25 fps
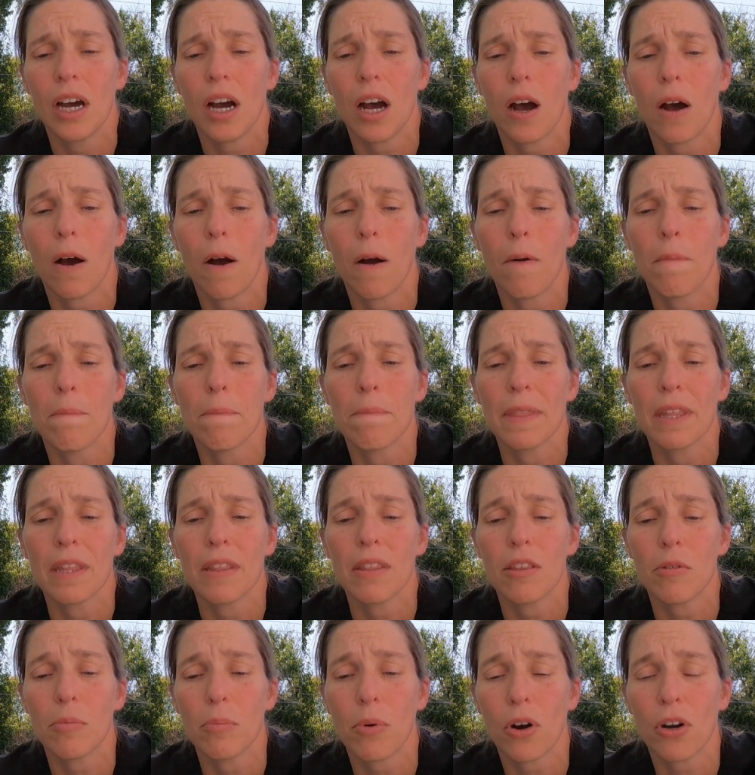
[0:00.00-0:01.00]

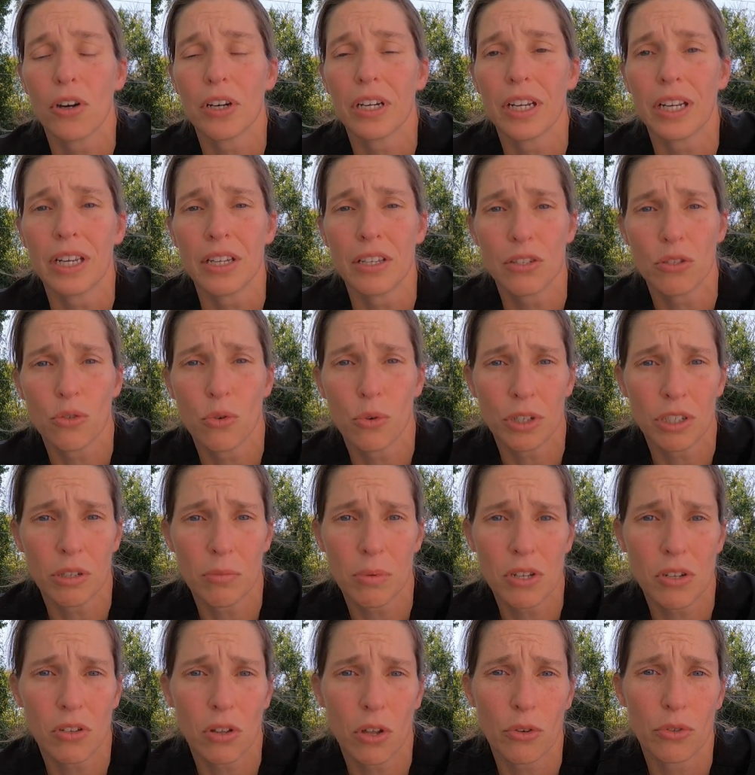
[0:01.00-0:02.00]
the park is going to
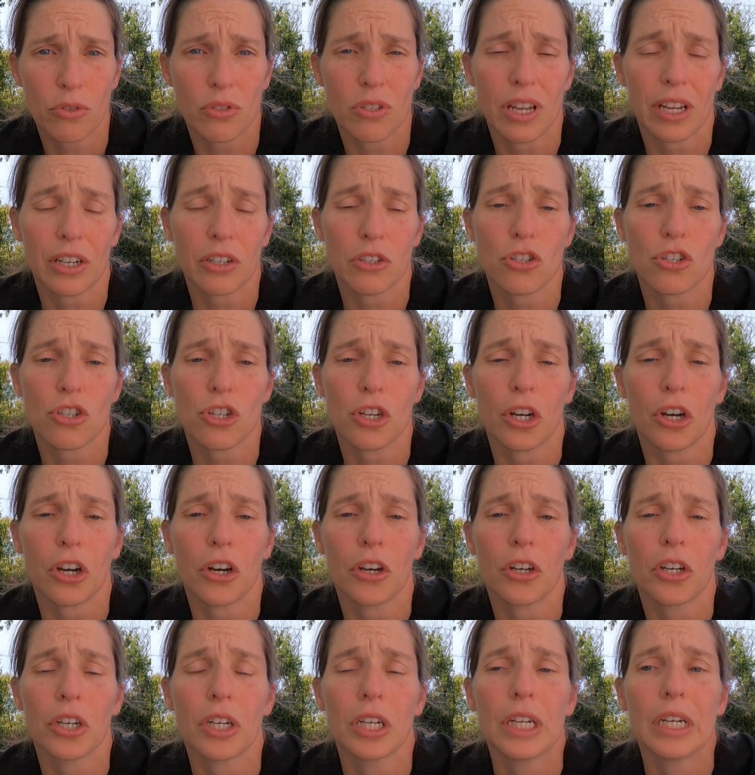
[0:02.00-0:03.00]
be closed next
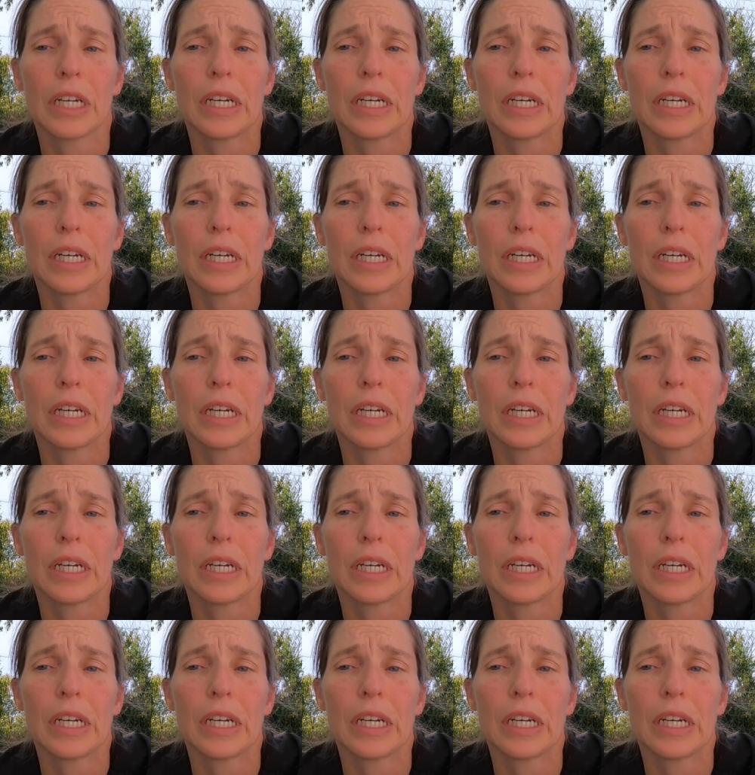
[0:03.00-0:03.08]
year.